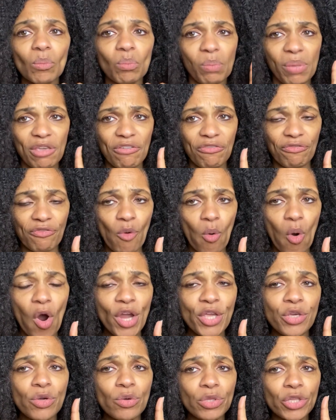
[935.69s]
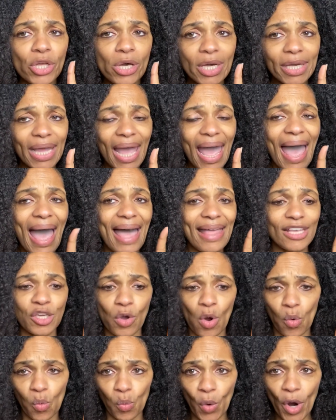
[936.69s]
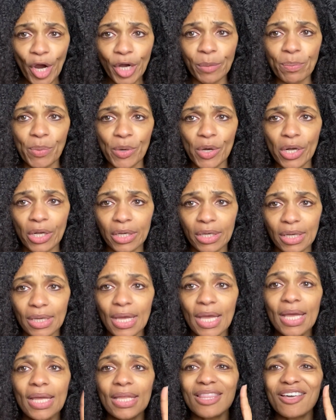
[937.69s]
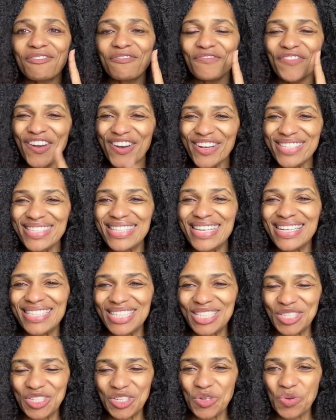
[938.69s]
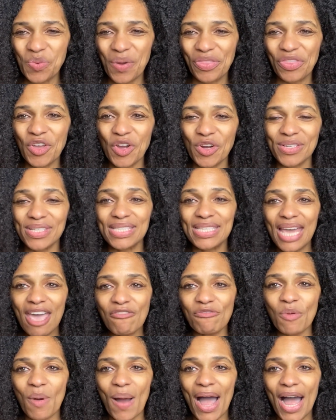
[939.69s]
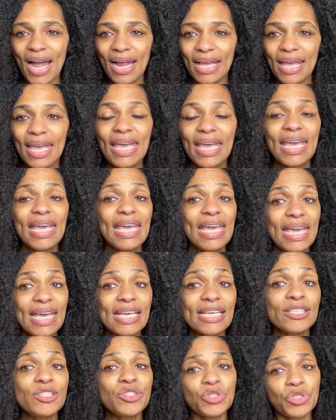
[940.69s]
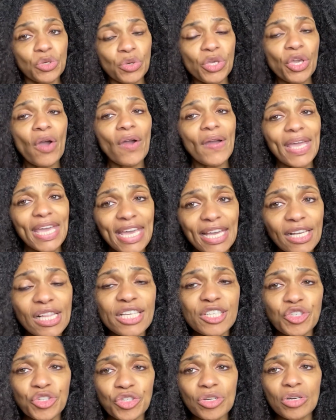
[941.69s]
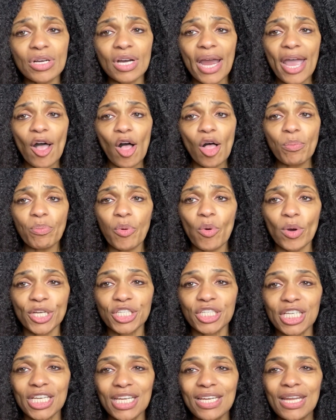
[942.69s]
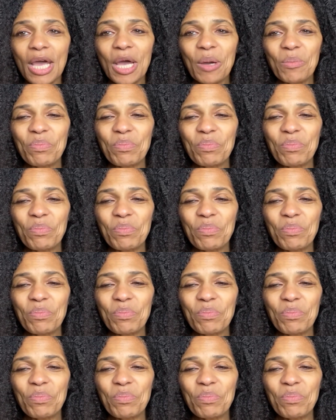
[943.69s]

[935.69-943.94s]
before you look at your workbook, the first thing to do with your devoir is do your English to kreyòl portion.